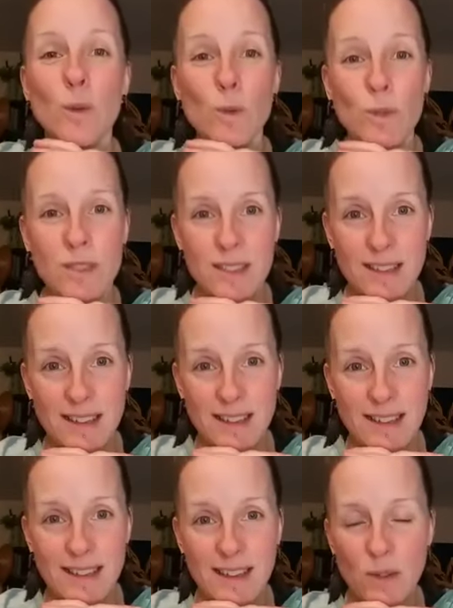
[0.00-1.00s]
Now, Usnea
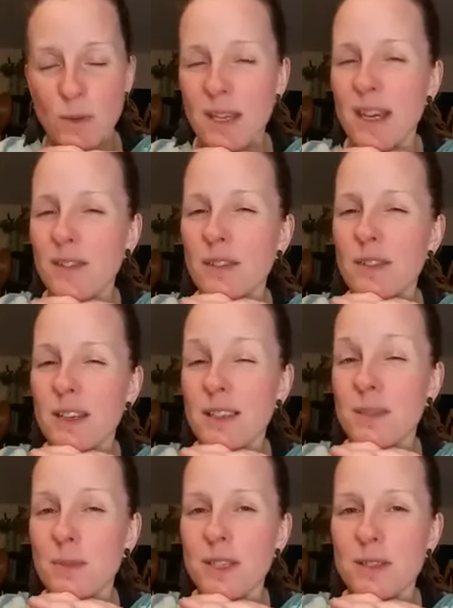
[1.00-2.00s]
and I, we have a
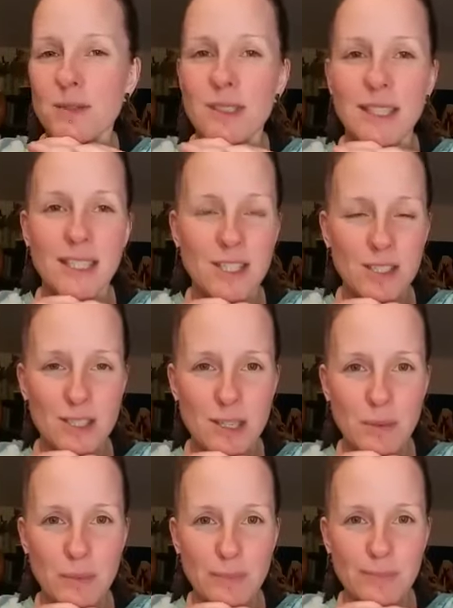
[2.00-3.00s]
very special
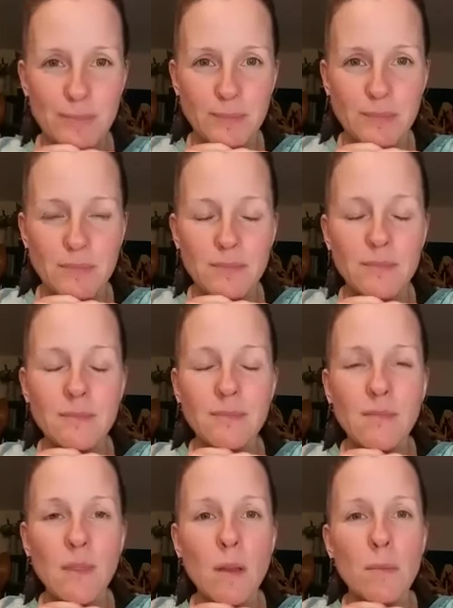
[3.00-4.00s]
relationship.
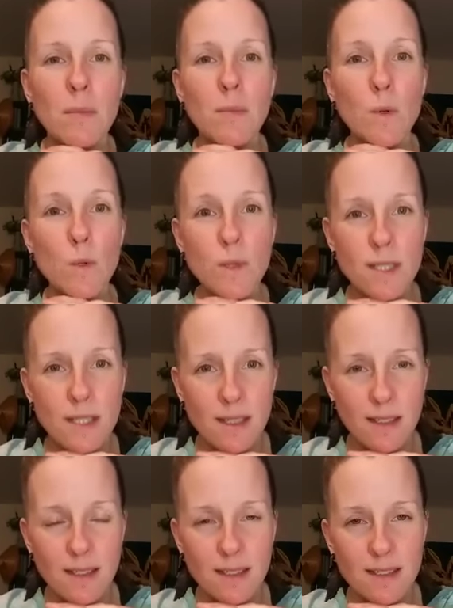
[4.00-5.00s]

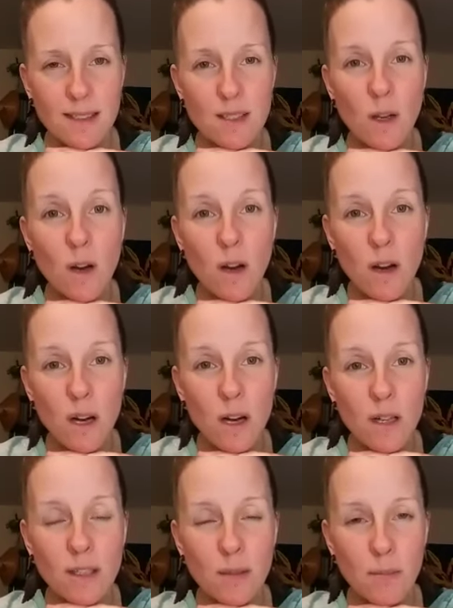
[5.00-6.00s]
Usnea is
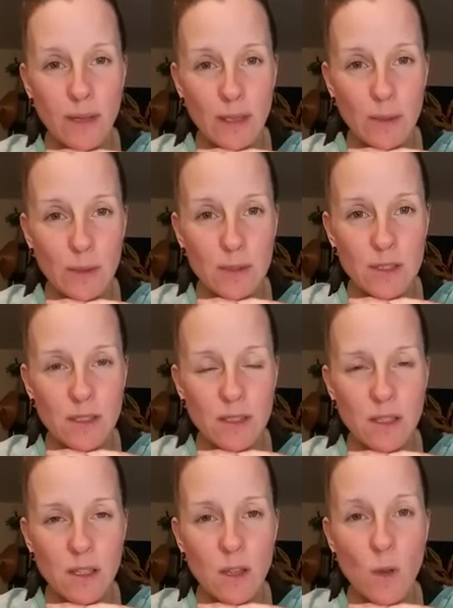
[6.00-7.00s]
all about
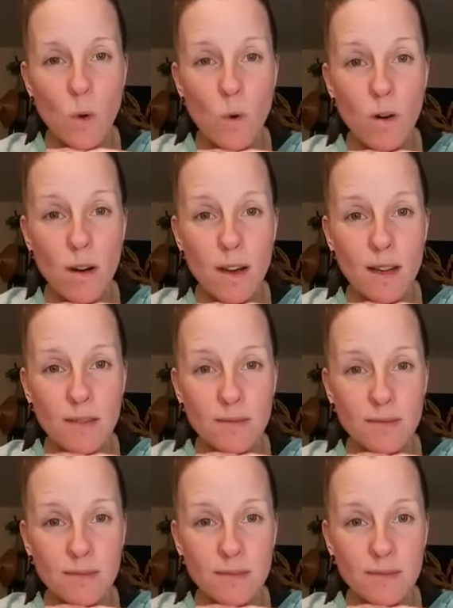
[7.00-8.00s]
the aura.